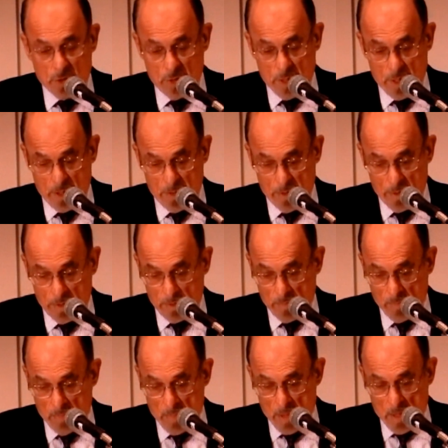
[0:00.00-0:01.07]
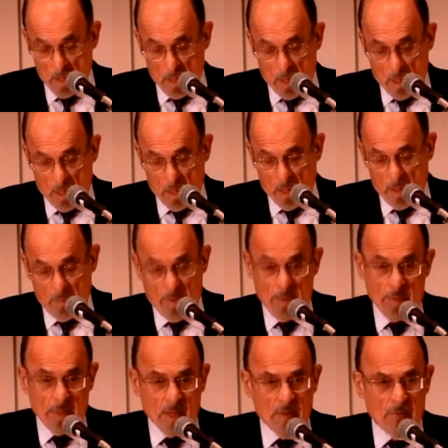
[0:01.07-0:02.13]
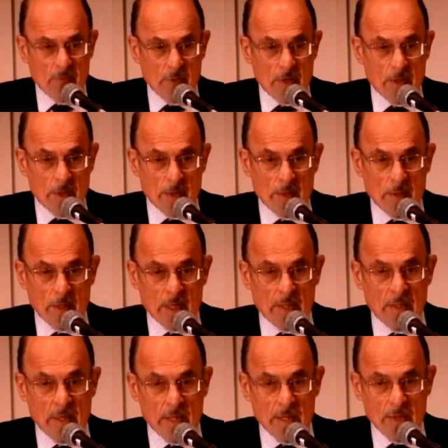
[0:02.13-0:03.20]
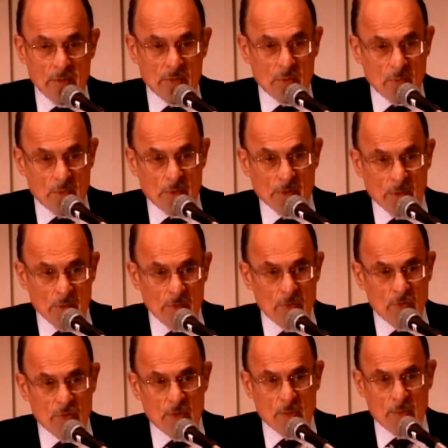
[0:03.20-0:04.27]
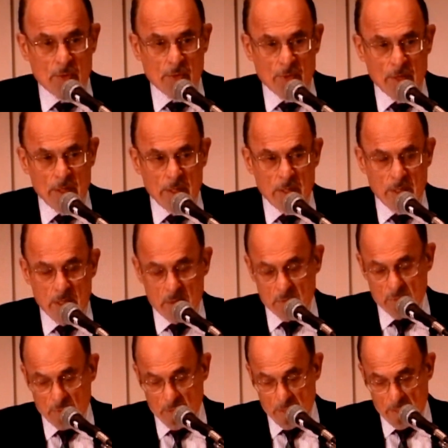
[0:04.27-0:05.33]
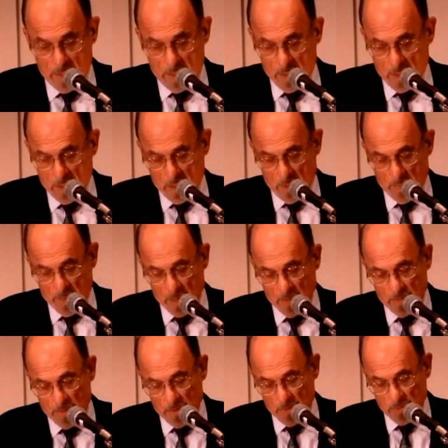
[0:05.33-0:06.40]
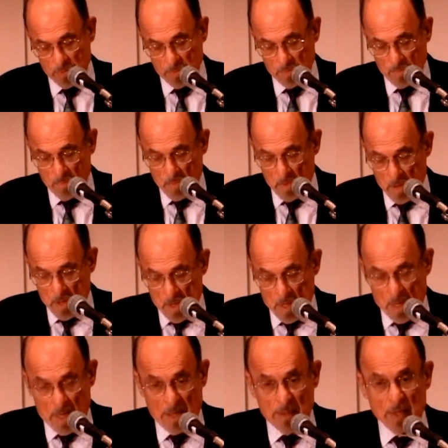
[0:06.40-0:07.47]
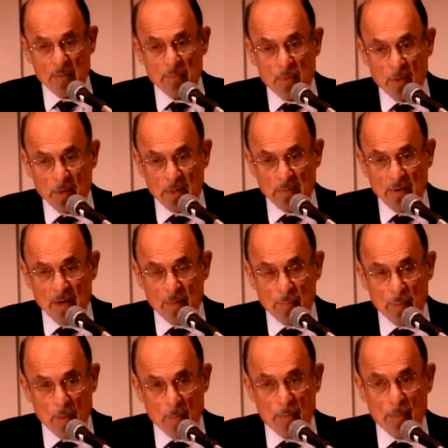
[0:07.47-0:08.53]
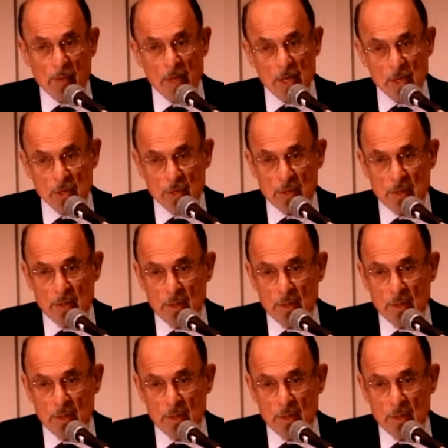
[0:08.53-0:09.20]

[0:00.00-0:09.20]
to hear it. Maybe they fear igniting some of their own subterranean anxiety about this. And I think part of our preparation